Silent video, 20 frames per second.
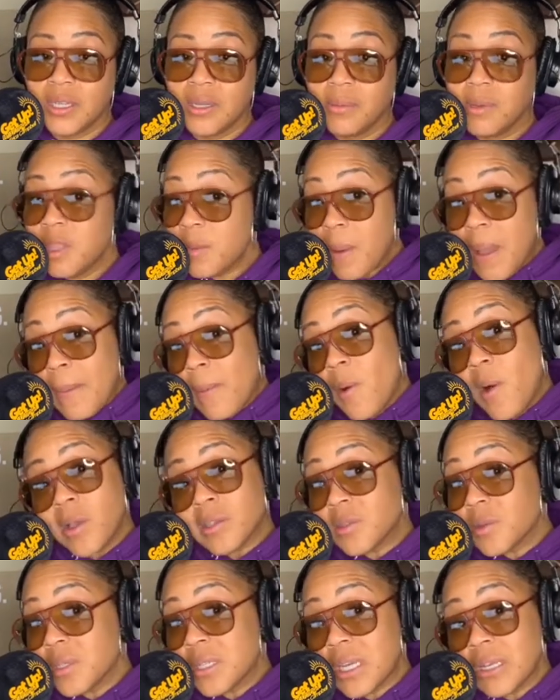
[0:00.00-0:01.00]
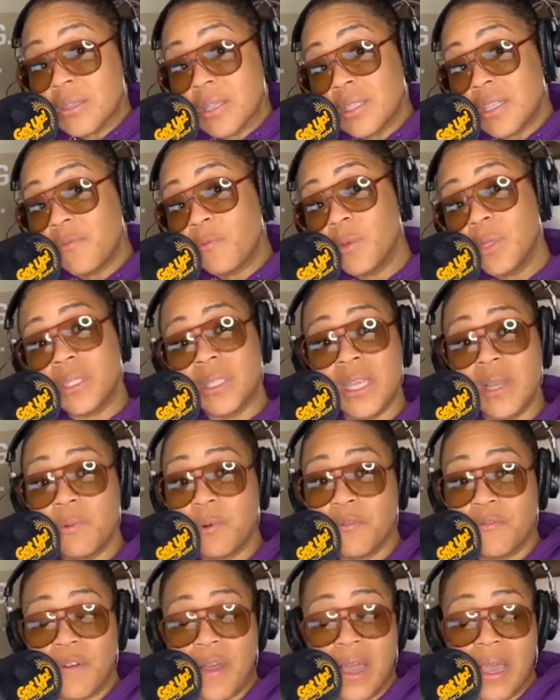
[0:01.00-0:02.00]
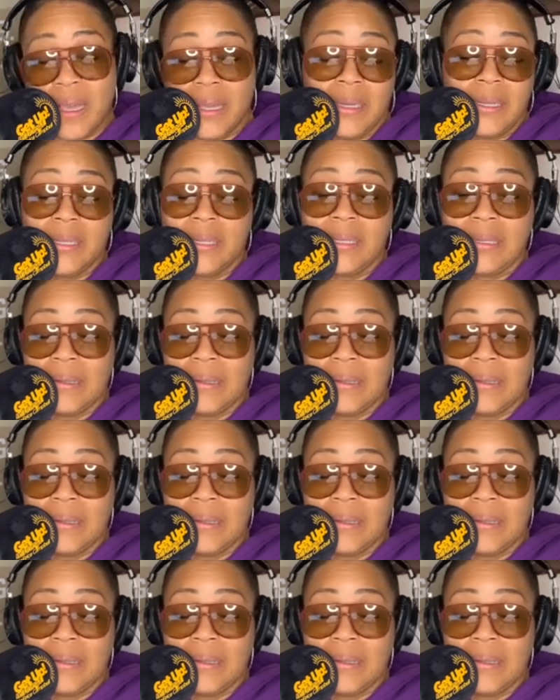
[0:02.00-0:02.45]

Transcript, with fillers: But the Bible also tells us if we seek, we'll find.